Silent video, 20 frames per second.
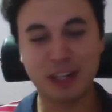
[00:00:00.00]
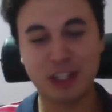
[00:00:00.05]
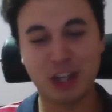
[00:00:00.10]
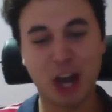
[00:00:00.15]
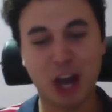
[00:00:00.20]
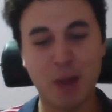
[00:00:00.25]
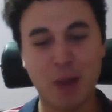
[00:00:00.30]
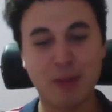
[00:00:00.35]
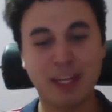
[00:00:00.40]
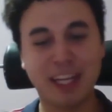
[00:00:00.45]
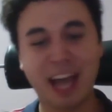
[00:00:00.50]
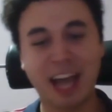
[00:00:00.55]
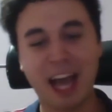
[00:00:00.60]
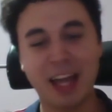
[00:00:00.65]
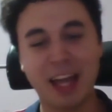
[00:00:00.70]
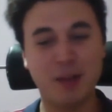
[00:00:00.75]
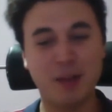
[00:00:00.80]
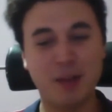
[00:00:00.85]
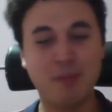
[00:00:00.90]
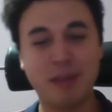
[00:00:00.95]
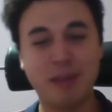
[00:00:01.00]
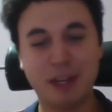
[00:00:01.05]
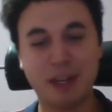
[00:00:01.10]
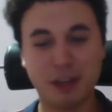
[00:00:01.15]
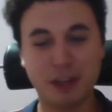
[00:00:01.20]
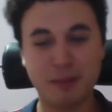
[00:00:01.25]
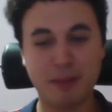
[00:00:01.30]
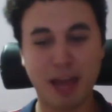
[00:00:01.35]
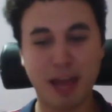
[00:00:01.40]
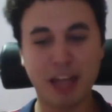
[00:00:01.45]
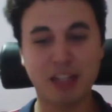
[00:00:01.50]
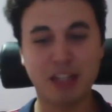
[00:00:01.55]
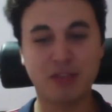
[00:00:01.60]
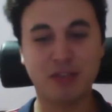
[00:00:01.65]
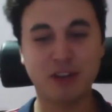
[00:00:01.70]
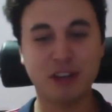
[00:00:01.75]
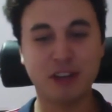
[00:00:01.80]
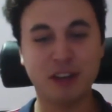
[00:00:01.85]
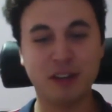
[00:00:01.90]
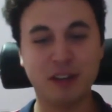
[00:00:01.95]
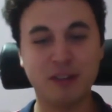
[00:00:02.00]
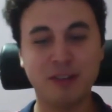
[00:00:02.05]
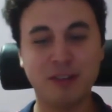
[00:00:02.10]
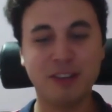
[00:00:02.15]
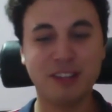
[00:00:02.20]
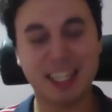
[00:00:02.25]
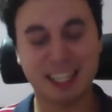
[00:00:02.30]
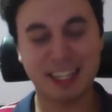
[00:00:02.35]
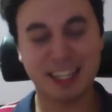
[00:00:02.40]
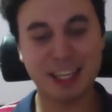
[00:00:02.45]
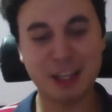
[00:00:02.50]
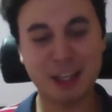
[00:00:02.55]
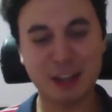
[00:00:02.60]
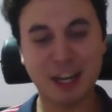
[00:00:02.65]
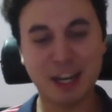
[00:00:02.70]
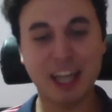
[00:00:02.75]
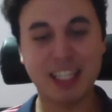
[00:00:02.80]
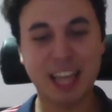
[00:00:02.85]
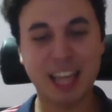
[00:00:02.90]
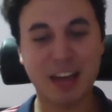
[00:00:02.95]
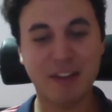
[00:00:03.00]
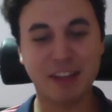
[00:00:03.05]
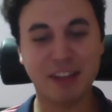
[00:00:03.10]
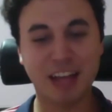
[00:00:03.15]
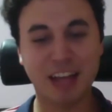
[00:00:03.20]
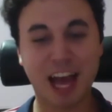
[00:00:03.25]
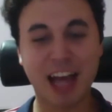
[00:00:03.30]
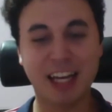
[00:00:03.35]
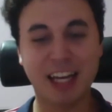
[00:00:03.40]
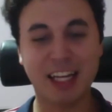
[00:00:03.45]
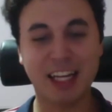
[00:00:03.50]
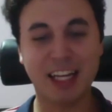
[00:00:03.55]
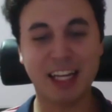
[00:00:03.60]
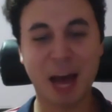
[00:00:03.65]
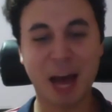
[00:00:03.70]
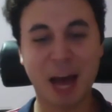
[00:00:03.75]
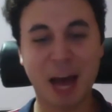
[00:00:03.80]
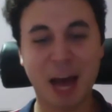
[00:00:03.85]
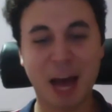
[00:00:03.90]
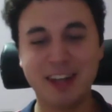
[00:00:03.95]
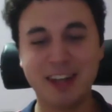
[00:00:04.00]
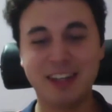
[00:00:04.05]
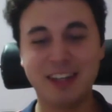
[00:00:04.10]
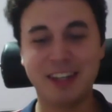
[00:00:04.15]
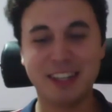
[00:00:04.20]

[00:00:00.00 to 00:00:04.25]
charming guy that would be a good match for you. I think you guys have a lot in common,